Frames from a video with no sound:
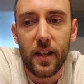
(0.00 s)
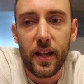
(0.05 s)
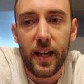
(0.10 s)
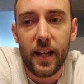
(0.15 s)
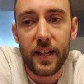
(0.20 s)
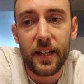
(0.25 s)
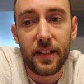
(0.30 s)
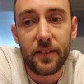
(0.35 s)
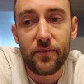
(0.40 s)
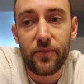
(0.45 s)

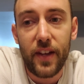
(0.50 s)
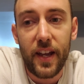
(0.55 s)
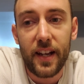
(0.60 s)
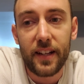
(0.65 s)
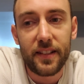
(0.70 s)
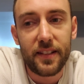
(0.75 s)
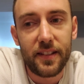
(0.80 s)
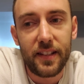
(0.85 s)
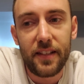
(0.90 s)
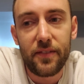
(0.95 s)
And in
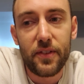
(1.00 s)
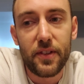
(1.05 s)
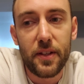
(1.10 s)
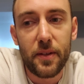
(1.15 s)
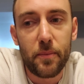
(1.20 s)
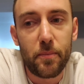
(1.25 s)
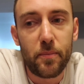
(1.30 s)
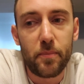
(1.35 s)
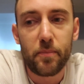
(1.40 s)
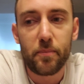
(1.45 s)
fact, even
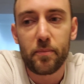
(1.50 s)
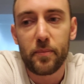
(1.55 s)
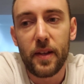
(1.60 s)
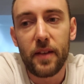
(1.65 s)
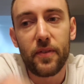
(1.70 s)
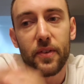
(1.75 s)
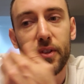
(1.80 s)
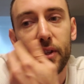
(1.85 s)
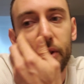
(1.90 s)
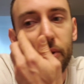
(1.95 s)
the
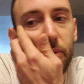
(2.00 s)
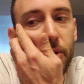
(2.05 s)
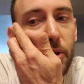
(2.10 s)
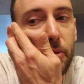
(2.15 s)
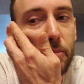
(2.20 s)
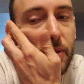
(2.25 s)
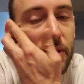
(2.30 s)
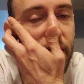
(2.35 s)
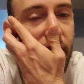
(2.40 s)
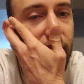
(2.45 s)
even the
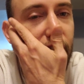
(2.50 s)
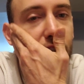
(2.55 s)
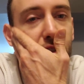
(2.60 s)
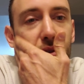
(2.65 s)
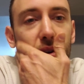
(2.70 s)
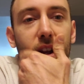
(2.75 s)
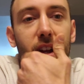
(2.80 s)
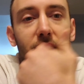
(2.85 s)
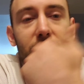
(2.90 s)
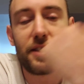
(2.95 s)
groups that are
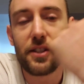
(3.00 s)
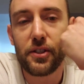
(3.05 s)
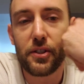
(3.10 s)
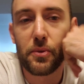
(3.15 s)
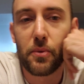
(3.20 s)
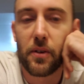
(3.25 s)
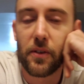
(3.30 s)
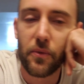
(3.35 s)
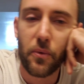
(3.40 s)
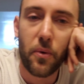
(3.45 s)
trying to
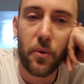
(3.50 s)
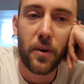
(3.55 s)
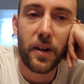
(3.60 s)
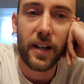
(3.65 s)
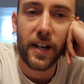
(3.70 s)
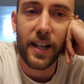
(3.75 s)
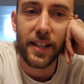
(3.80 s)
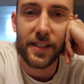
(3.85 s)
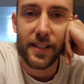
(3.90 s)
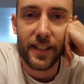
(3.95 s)
sort of
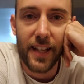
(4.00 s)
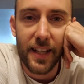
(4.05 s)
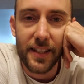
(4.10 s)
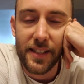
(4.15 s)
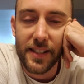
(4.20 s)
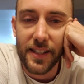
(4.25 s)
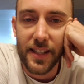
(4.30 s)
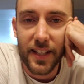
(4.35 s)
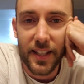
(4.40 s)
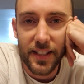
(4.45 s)
organize
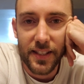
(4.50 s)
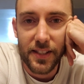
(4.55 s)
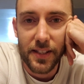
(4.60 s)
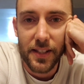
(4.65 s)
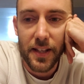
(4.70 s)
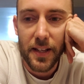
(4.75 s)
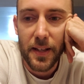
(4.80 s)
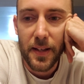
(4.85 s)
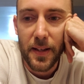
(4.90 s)
against this